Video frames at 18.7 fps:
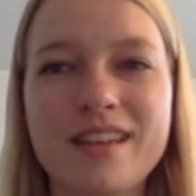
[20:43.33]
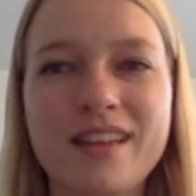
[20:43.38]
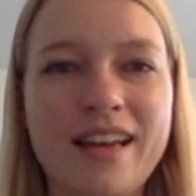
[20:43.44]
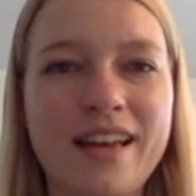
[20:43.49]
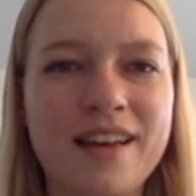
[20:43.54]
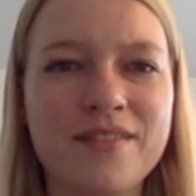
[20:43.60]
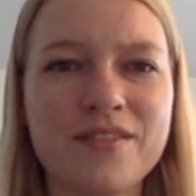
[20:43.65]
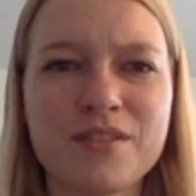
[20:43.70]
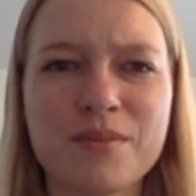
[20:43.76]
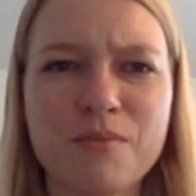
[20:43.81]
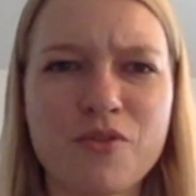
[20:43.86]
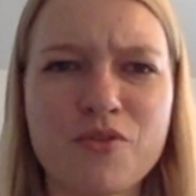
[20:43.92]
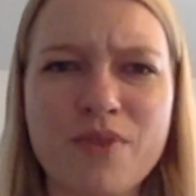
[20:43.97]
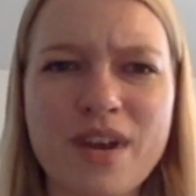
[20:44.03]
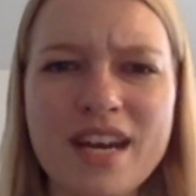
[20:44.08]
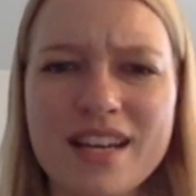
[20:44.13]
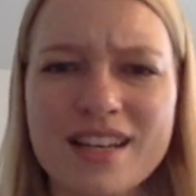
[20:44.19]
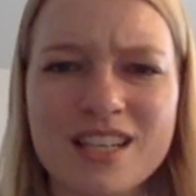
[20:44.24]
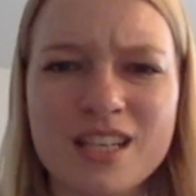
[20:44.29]
have some
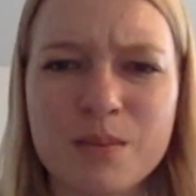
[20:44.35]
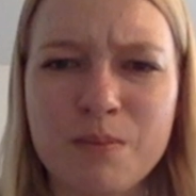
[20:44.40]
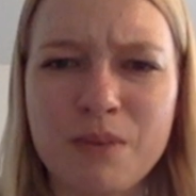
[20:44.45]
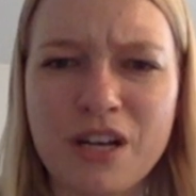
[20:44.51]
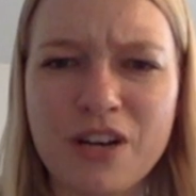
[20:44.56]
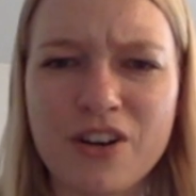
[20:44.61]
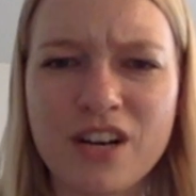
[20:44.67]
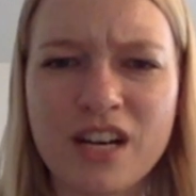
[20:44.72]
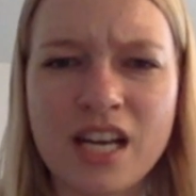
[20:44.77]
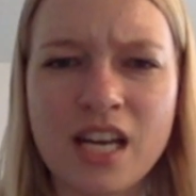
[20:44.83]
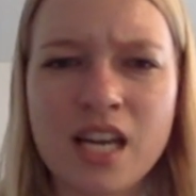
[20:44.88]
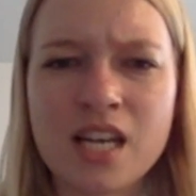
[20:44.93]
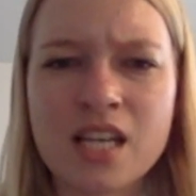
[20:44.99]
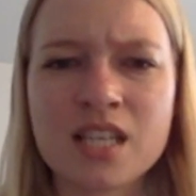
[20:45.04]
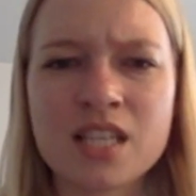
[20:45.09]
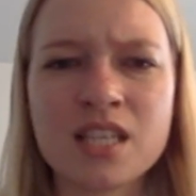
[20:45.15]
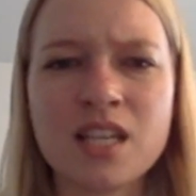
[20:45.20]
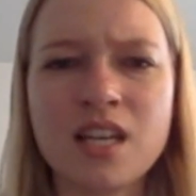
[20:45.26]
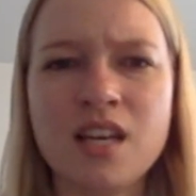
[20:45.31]
great
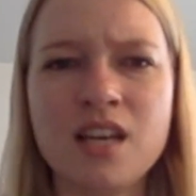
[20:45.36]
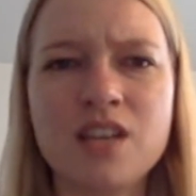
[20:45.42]
experience.